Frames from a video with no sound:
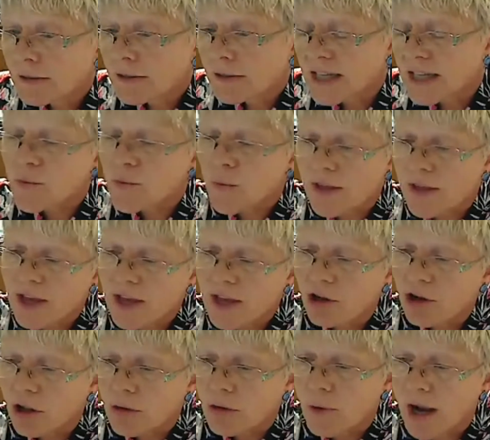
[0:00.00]
That's why they
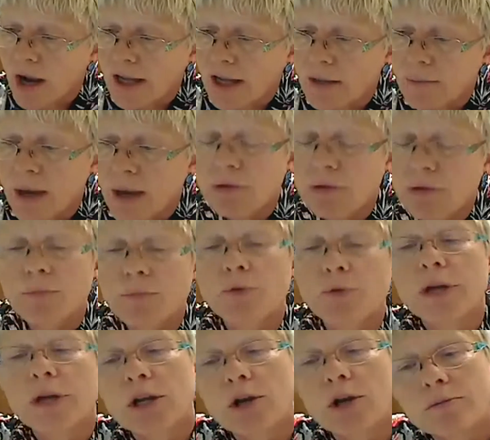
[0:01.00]
call it Rocky Mountain
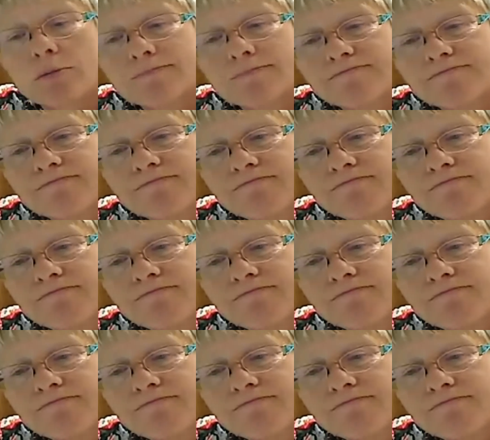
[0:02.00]
Merino.